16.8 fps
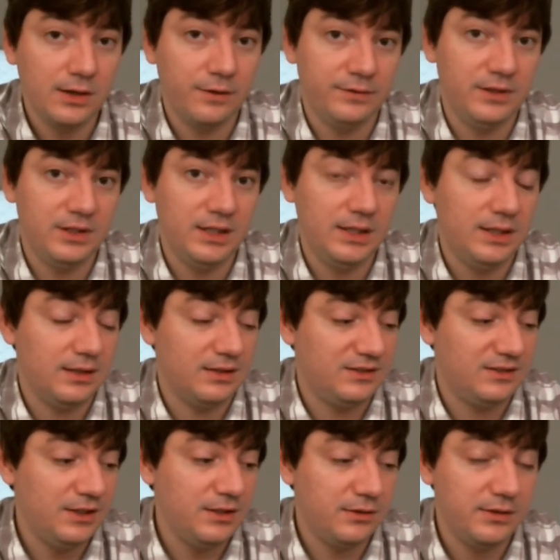of the
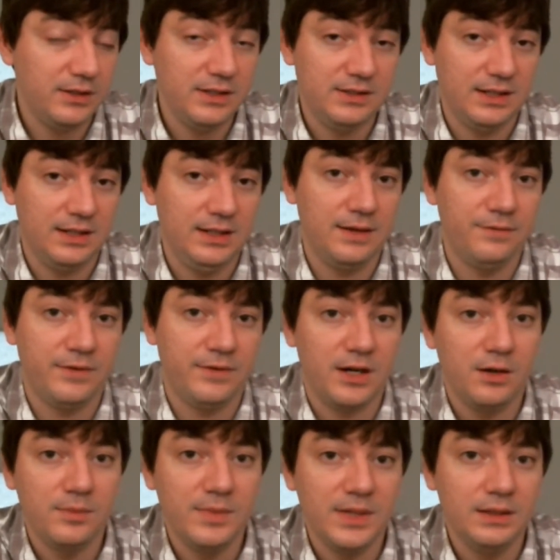sceneries and the
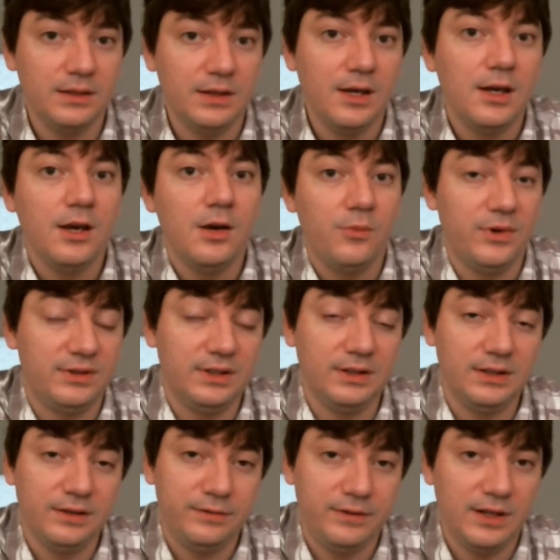environment with
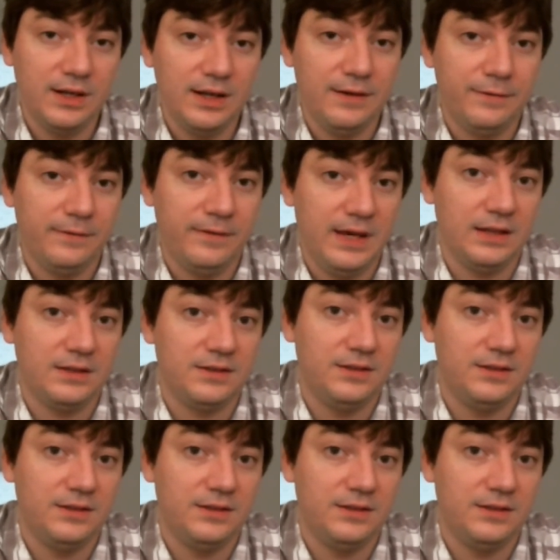the different effects